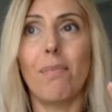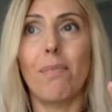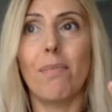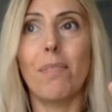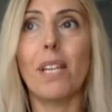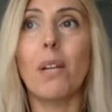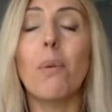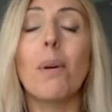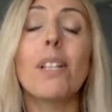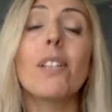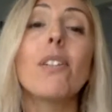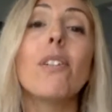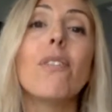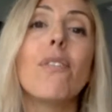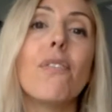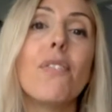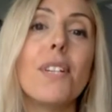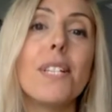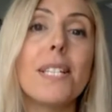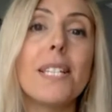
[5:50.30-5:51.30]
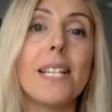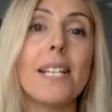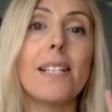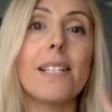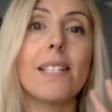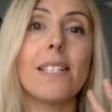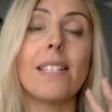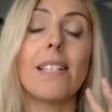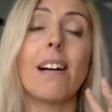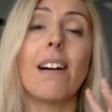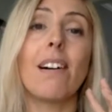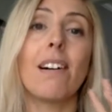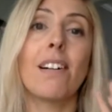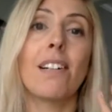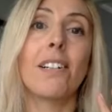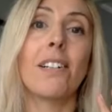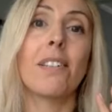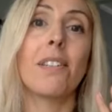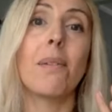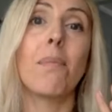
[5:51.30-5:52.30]
the quantum physics
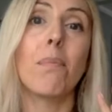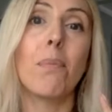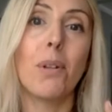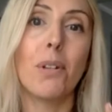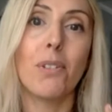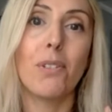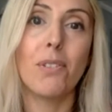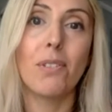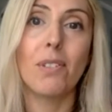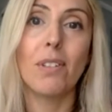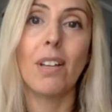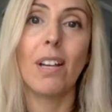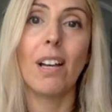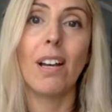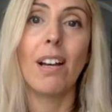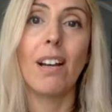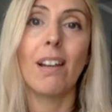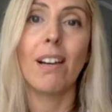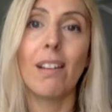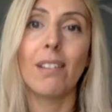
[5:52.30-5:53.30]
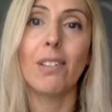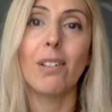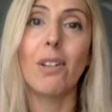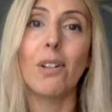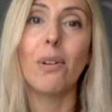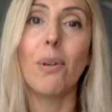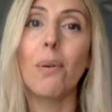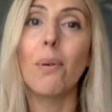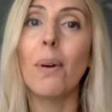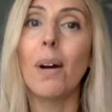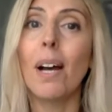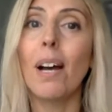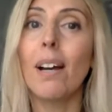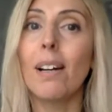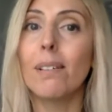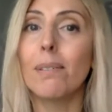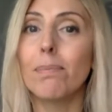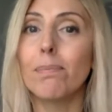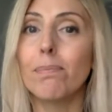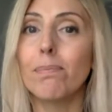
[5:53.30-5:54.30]
are the most
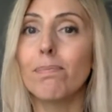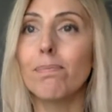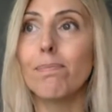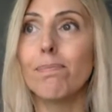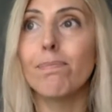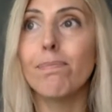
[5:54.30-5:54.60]
um,